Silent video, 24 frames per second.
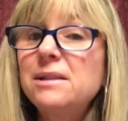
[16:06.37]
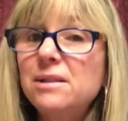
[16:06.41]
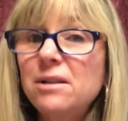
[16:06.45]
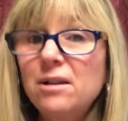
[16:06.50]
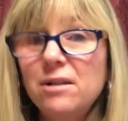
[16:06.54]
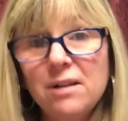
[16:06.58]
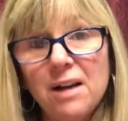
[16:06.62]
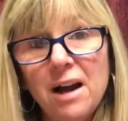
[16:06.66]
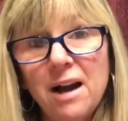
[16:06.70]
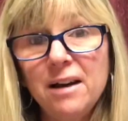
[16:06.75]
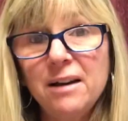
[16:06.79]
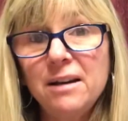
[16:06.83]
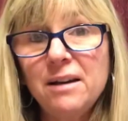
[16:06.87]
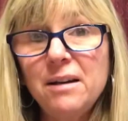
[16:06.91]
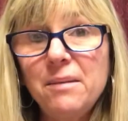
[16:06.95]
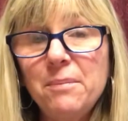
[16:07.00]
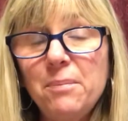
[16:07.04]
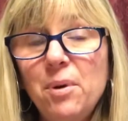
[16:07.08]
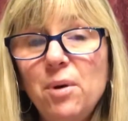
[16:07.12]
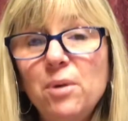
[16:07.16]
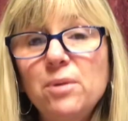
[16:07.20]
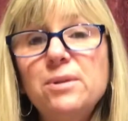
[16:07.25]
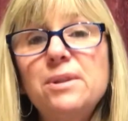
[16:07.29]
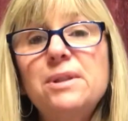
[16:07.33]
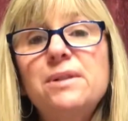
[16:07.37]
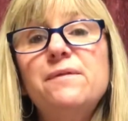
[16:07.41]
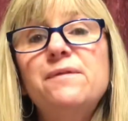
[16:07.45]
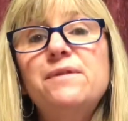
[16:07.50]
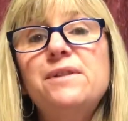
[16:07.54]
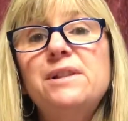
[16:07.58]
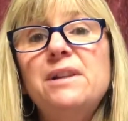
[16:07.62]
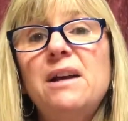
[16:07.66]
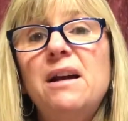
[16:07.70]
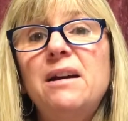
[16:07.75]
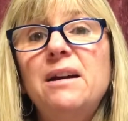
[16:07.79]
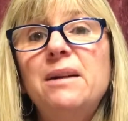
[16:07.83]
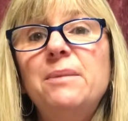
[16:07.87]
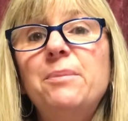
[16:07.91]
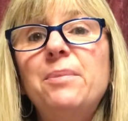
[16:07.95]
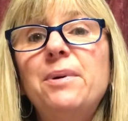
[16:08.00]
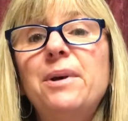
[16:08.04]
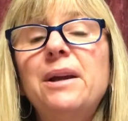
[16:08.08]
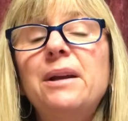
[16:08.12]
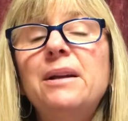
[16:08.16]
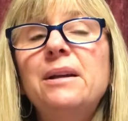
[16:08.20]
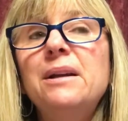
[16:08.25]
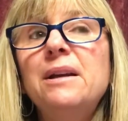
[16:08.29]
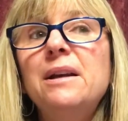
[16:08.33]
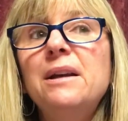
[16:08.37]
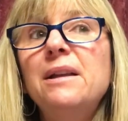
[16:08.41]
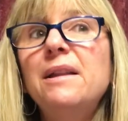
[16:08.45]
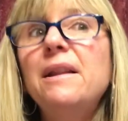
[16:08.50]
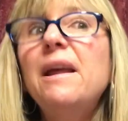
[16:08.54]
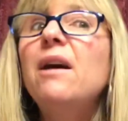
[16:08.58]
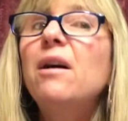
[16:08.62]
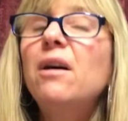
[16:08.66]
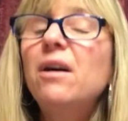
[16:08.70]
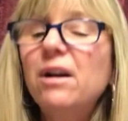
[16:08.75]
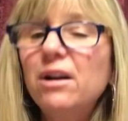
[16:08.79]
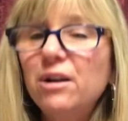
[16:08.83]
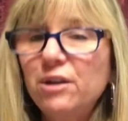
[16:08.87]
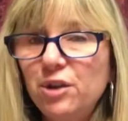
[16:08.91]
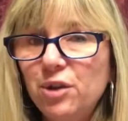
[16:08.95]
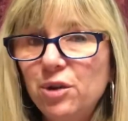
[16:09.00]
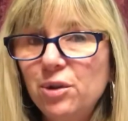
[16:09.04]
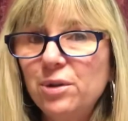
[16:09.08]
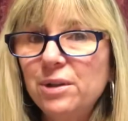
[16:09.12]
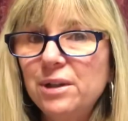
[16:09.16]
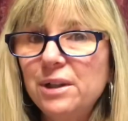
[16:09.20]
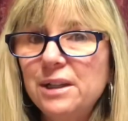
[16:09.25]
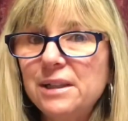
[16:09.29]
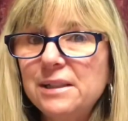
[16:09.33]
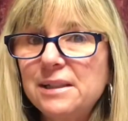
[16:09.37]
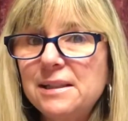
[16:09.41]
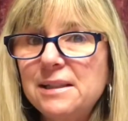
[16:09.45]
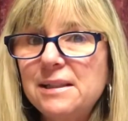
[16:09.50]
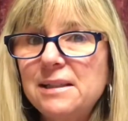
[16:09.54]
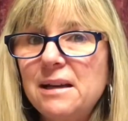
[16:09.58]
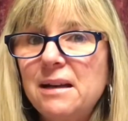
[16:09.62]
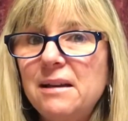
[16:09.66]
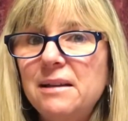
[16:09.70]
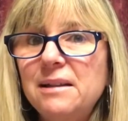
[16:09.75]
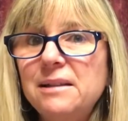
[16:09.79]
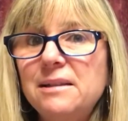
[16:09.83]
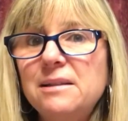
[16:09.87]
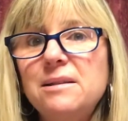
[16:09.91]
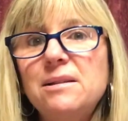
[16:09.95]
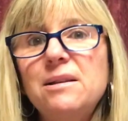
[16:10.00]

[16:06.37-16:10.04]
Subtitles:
They're not an impulsive sign, but they are a curious sign.